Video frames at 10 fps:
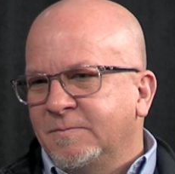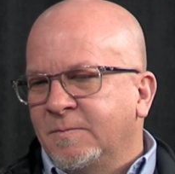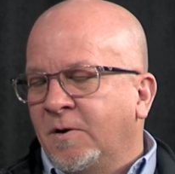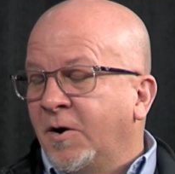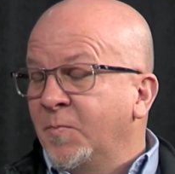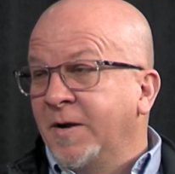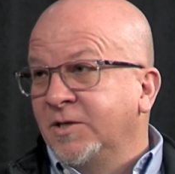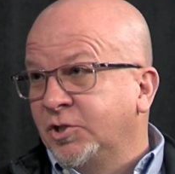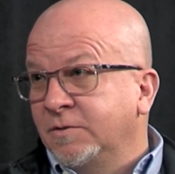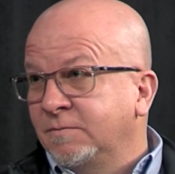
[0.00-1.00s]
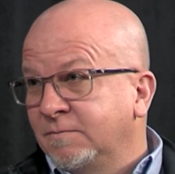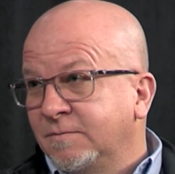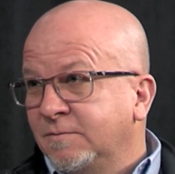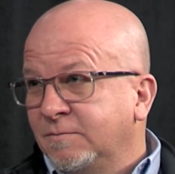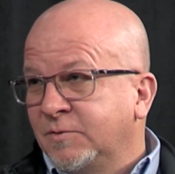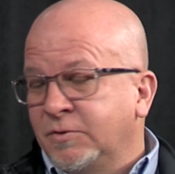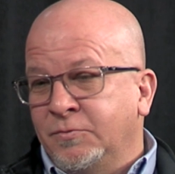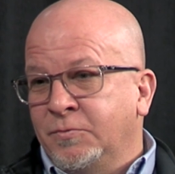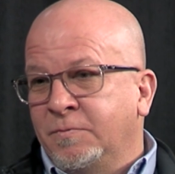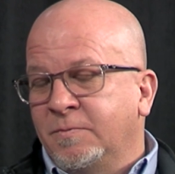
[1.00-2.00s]
automation
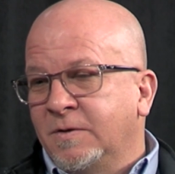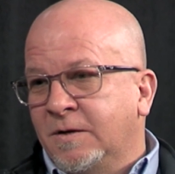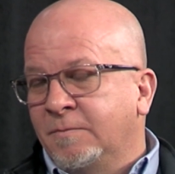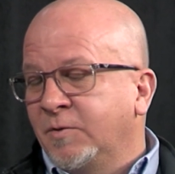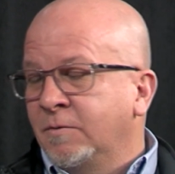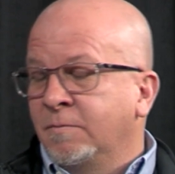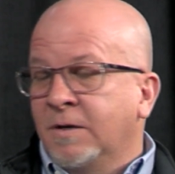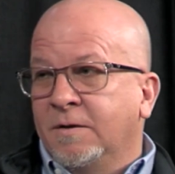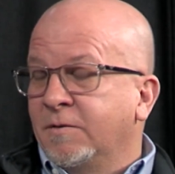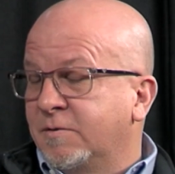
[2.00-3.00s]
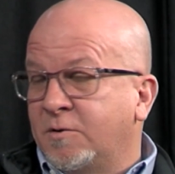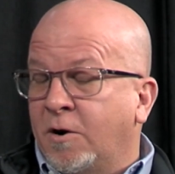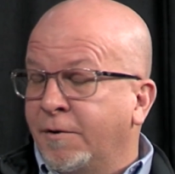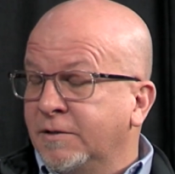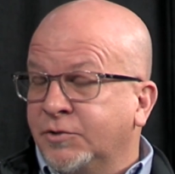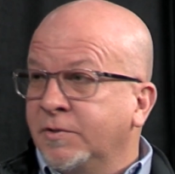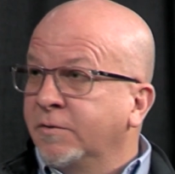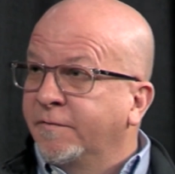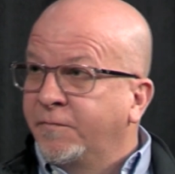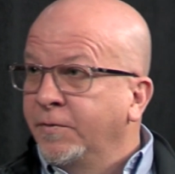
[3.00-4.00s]
to the car industry or
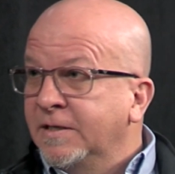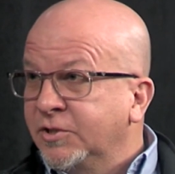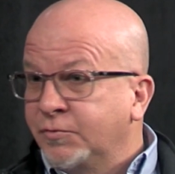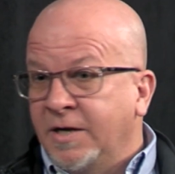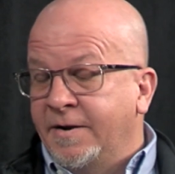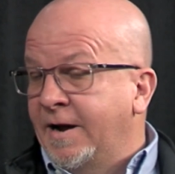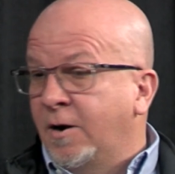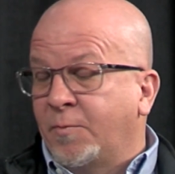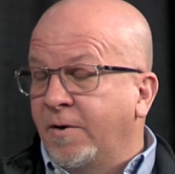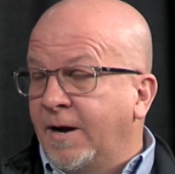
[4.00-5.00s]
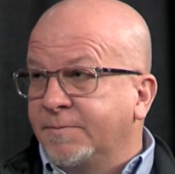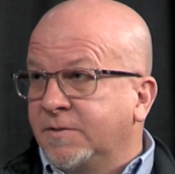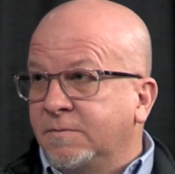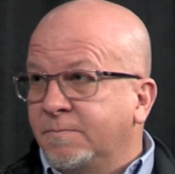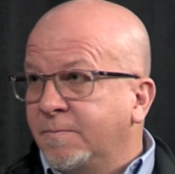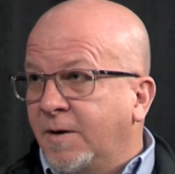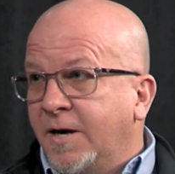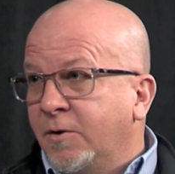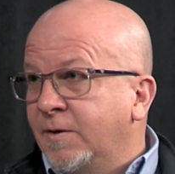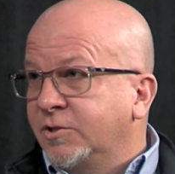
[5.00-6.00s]
the food industry, and now perhaps the
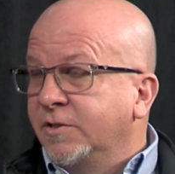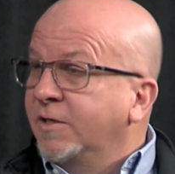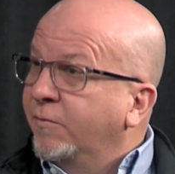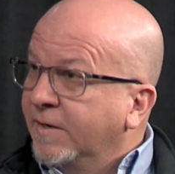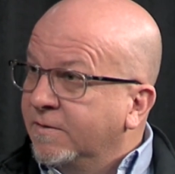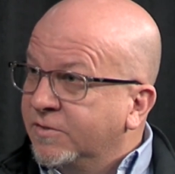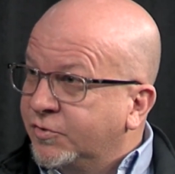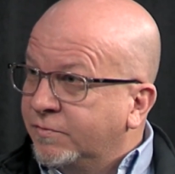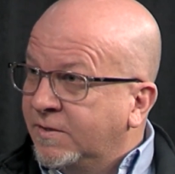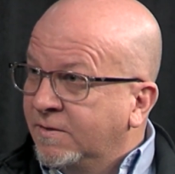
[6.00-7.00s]
bioengineering industry.